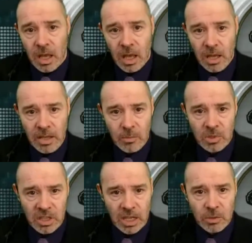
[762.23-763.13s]
And that
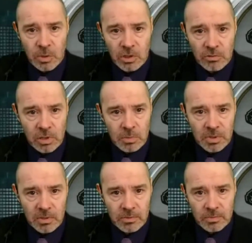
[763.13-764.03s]
would get you a group
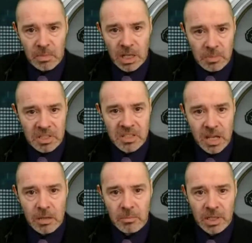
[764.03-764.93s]
of maybe
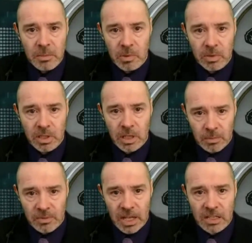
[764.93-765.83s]
10 people and a couple
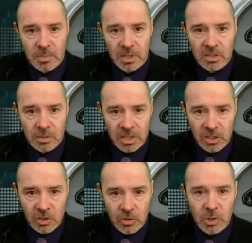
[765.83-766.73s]
of experts to make
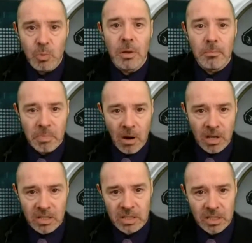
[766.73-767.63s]
sure you weren't
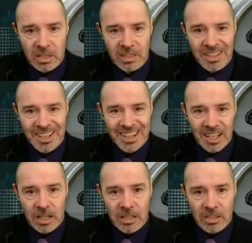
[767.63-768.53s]
biasing
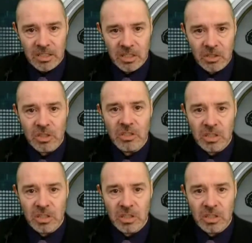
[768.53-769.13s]
the decisions.